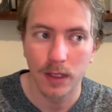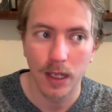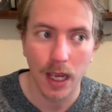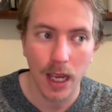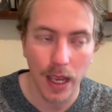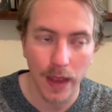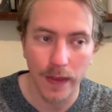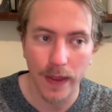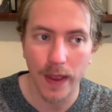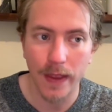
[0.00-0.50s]

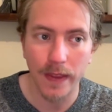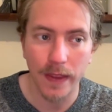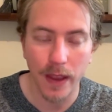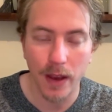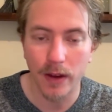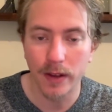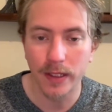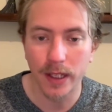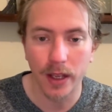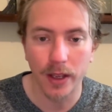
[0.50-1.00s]
And then
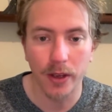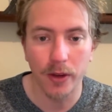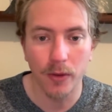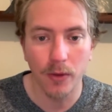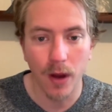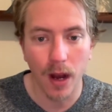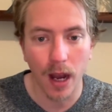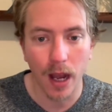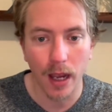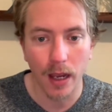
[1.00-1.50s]
they'll tell you
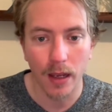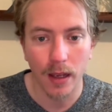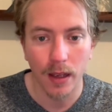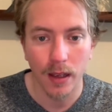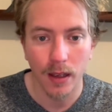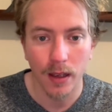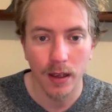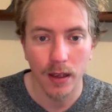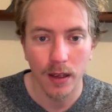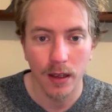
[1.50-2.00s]
why.
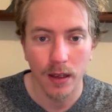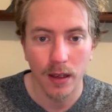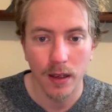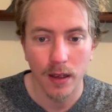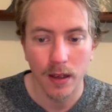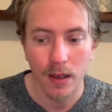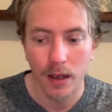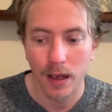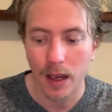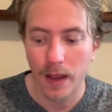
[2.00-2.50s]

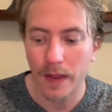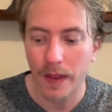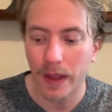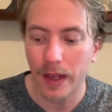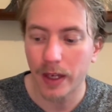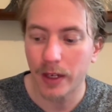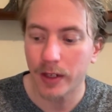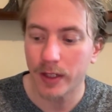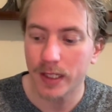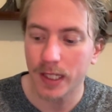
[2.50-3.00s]
And
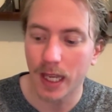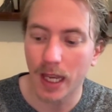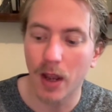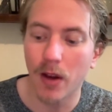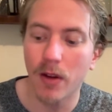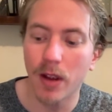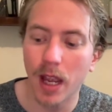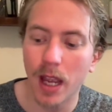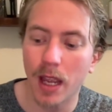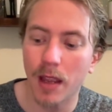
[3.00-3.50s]
then you can say,
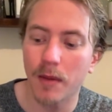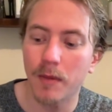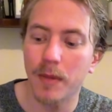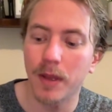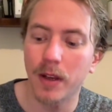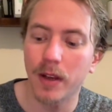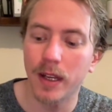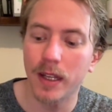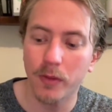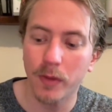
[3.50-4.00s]
okay,
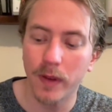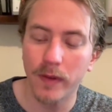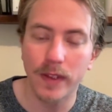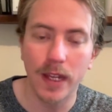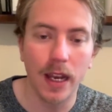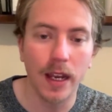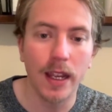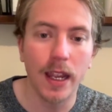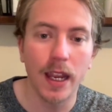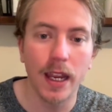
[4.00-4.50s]
Bill, we've
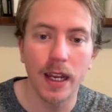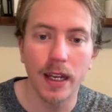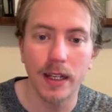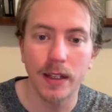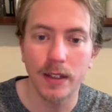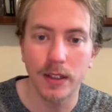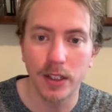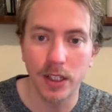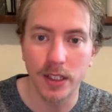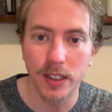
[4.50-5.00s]

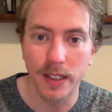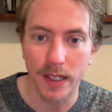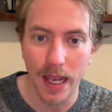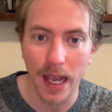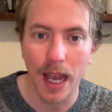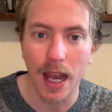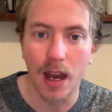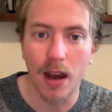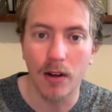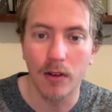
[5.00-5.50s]
dedicated just
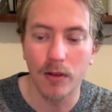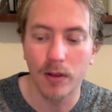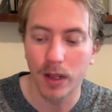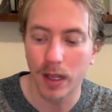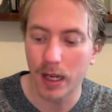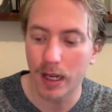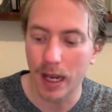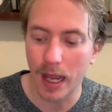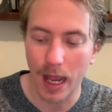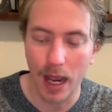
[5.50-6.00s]
now
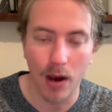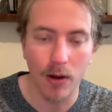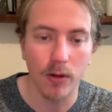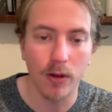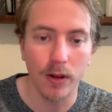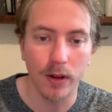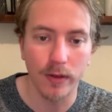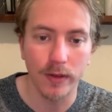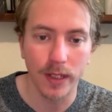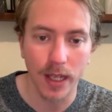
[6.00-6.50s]
an
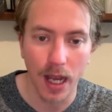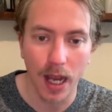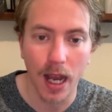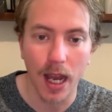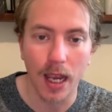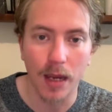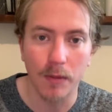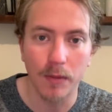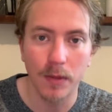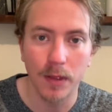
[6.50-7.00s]
hour of
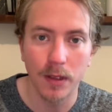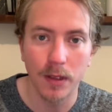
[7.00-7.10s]
time